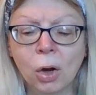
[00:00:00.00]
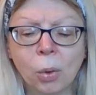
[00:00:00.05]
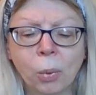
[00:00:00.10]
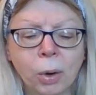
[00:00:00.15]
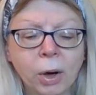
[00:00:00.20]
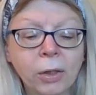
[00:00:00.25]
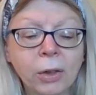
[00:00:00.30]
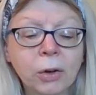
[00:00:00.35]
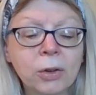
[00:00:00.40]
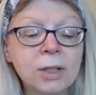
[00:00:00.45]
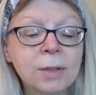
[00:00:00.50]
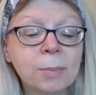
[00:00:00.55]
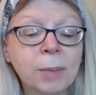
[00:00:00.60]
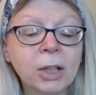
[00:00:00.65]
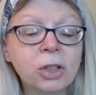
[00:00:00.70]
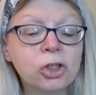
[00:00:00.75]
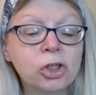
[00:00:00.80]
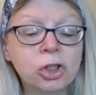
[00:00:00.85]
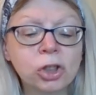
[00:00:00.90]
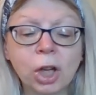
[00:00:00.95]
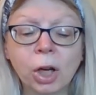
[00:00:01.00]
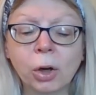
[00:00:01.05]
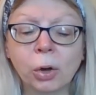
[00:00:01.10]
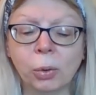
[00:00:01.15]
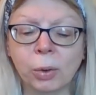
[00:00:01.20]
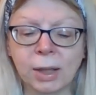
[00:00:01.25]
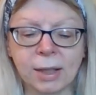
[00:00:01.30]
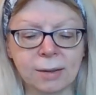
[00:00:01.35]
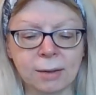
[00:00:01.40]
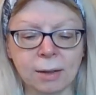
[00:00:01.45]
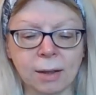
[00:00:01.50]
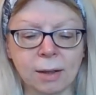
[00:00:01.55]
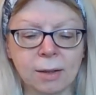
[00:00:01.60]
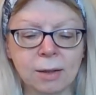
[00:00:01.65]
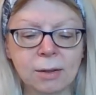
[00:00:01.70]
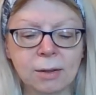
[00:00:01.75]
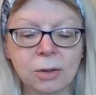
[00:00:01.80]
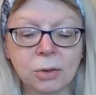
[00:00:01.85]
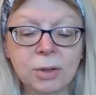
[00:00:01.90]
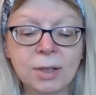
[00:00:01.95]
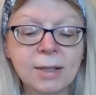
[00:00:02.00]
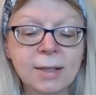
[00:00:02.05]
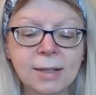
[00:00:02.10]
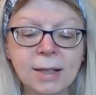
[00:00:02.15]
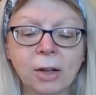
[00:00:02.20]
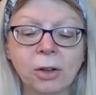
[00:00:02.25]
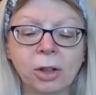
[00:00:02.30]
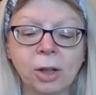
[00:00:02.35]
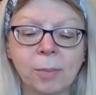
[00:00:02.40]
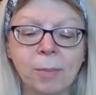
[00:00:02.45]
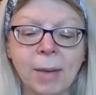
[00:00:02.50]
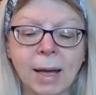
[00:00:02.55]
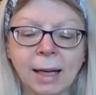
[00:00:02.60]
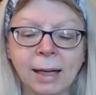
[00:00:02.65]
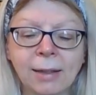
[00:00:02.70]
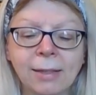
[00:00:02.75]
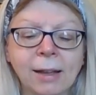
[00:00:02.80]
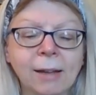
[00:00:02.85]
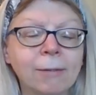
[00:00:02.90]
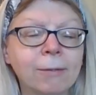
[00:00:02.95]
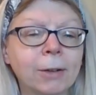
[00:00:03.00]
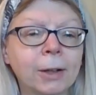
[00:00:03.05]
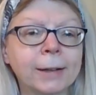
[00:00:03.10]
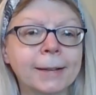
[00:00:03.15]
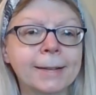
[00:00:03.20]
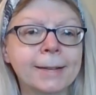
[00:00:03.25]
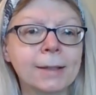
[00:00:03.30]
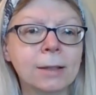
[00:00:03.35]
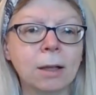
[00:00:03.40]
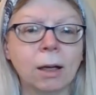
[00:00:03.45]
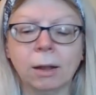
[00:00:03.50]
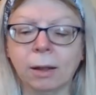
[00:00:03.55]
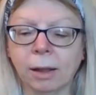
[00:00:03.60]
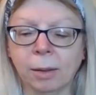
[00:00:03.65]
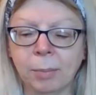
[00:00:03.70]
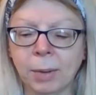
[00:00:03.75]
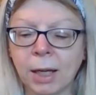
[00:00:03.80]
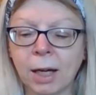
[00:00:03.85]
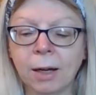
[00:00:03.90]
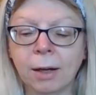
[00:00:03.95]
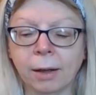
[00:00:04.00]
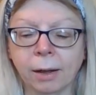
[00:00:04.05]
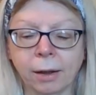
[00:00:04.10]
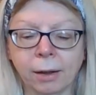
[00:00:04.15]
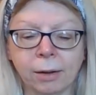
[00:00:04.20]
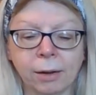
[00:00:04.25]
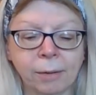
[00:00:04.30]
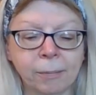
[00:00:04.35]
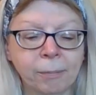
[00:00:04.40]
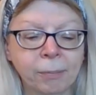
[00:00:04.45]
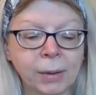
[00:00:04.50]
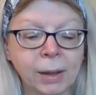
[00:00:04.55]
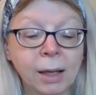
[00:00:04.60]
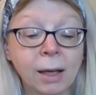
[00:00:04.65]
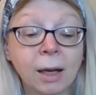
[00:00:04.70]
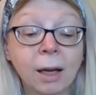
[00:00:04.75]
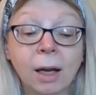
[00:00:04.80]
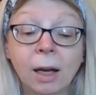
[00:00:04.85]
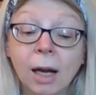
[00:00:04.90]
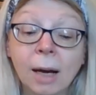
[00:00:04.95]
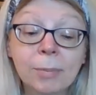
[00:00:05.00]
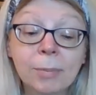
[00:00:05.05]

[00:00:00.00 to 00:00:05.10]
Where there is much show, he says, there is seldom anything very solid behind. An